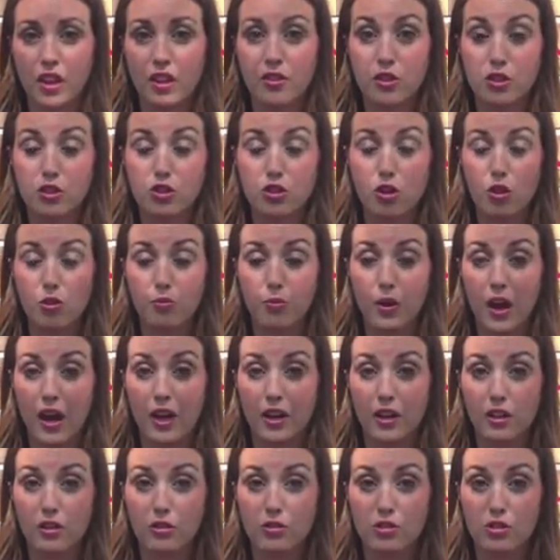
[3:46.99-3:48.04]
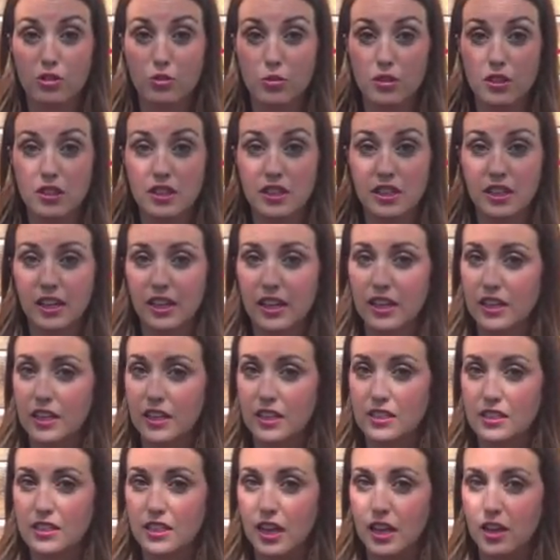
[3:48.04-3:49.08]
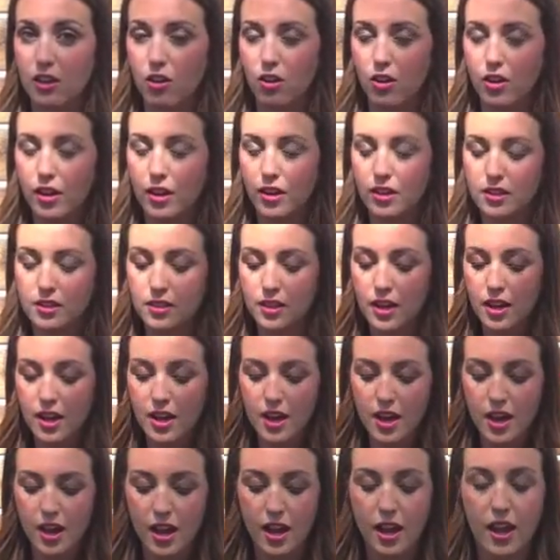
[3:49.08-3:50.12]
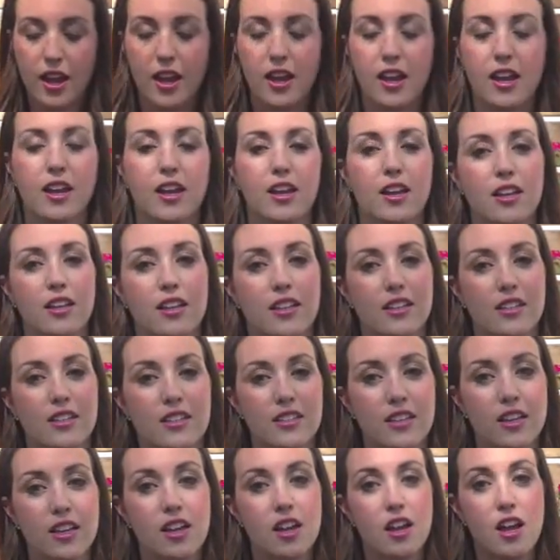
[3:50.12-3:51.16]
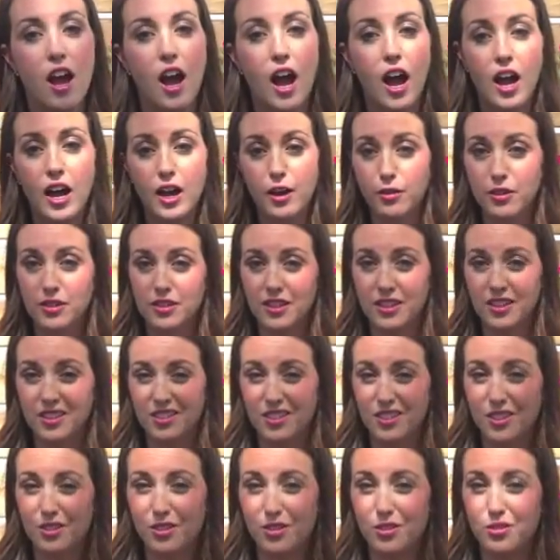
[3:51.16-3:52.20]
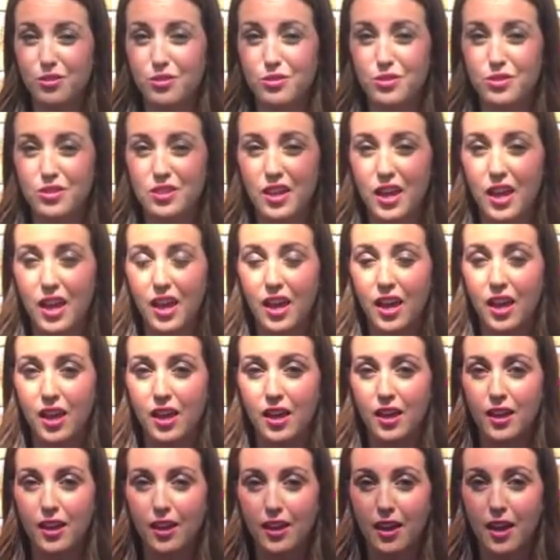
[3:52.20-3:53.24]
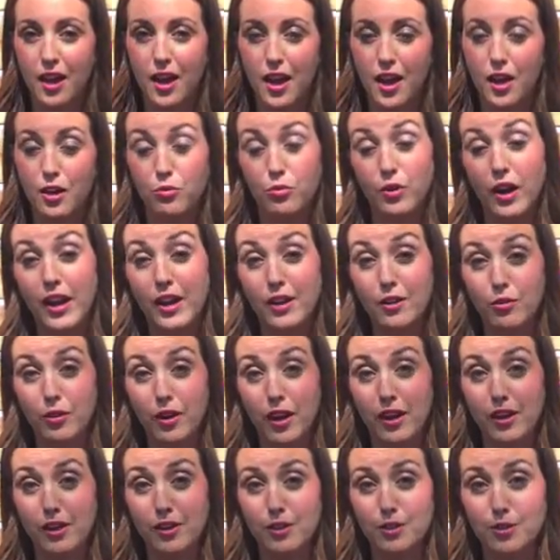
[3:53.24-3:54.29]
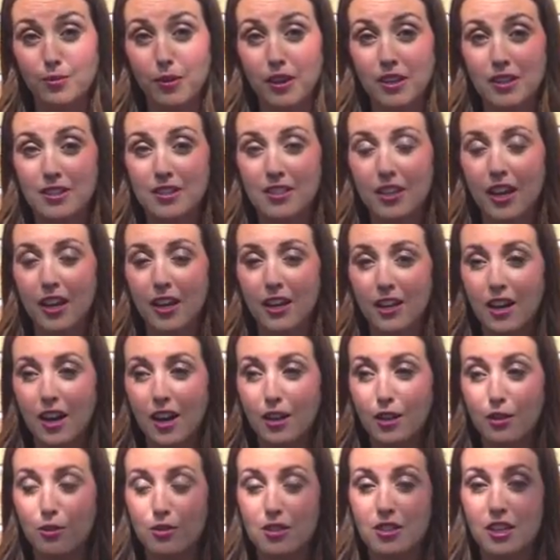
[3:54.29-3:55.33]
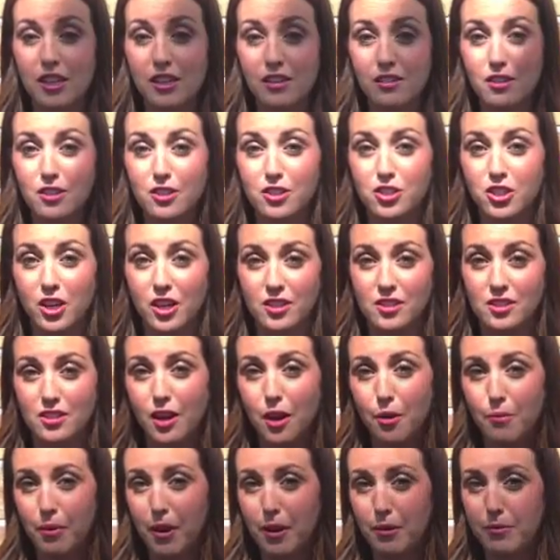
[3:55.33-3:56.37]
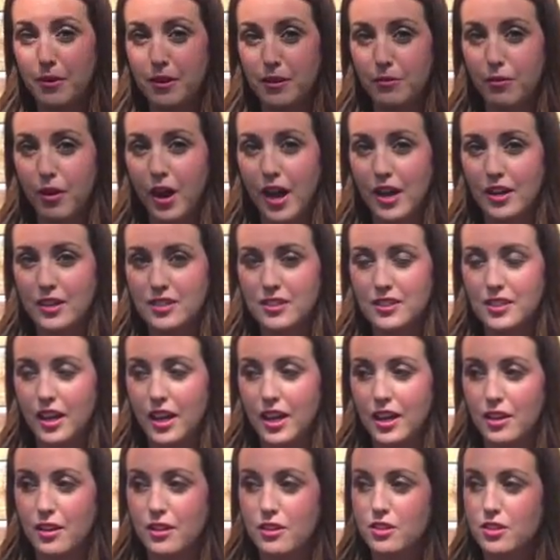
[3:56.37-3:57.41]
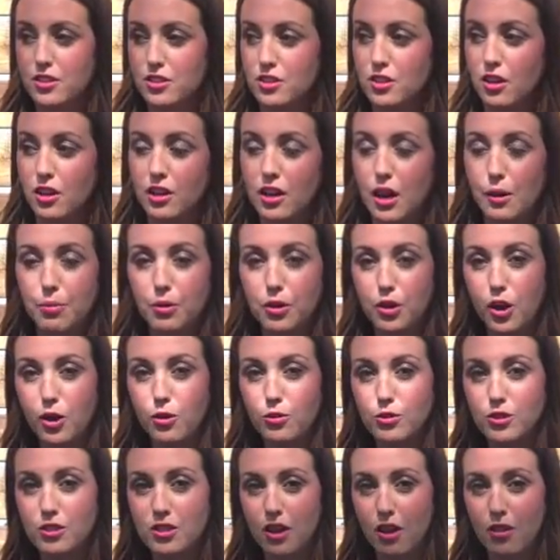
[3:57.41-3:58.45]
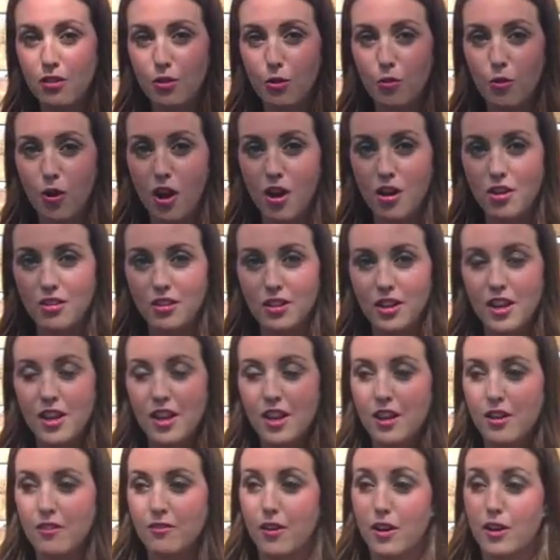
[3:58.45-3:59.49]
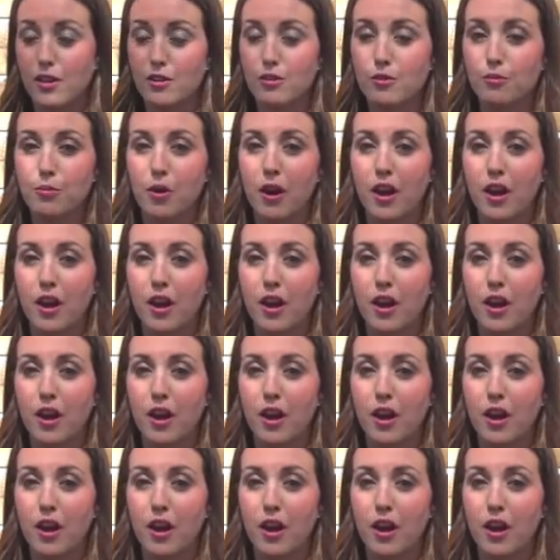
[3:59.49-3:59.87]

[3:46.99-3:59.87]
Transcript: the stone patio so we didn't get any stain on it. And I always like to use a rag when I use my stain. I used English Chestnut by Minwax, and just a couple coats on the wall, followed